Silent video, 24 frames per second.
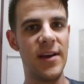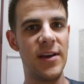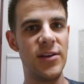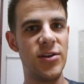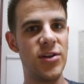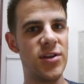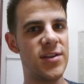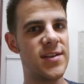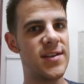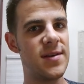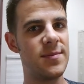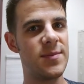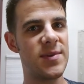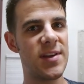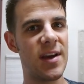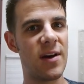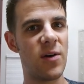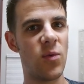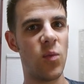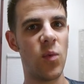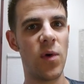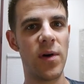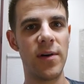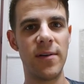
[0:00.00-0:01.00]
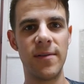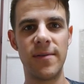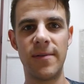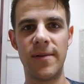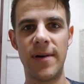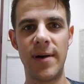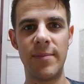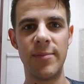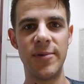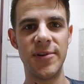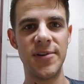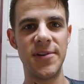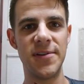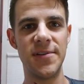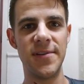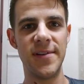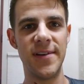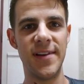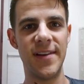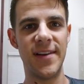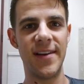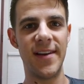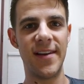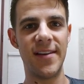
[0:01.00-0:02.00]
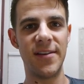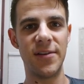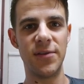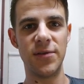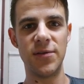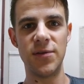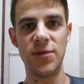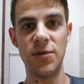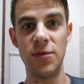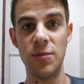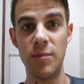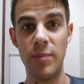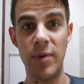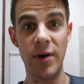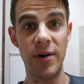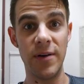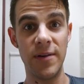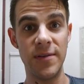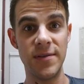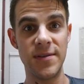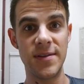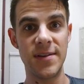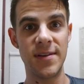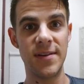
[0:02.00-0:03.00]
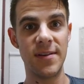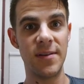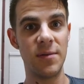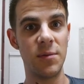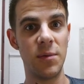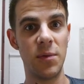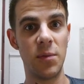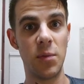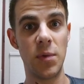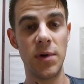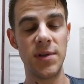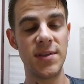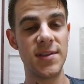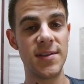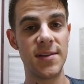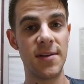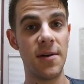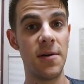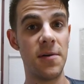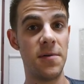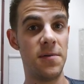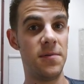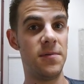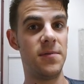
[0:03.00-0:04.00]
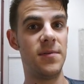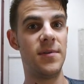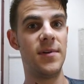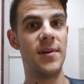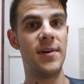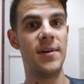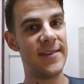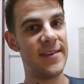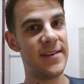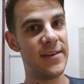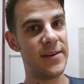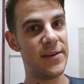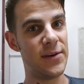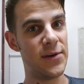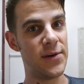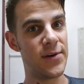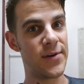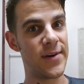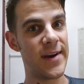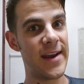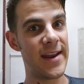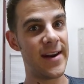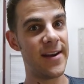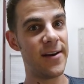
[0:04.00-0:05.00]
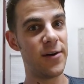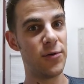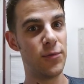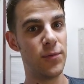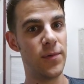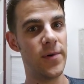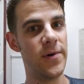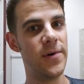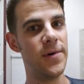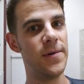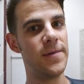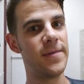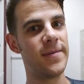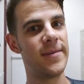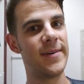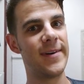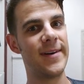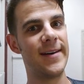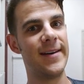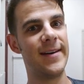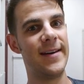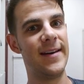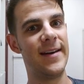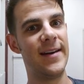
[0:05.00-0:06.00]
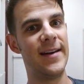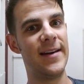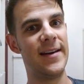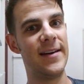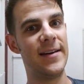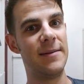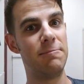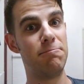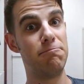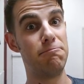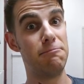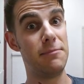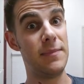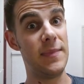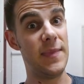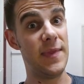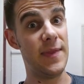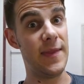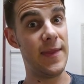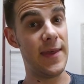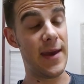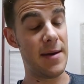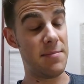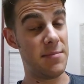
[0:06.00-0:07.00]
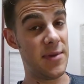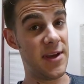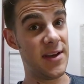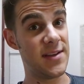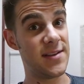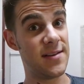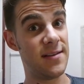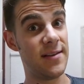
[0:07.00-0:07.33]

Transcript: It just seems like a wonderful opportunity to kill two birds with one stone. You're getting a roof that makes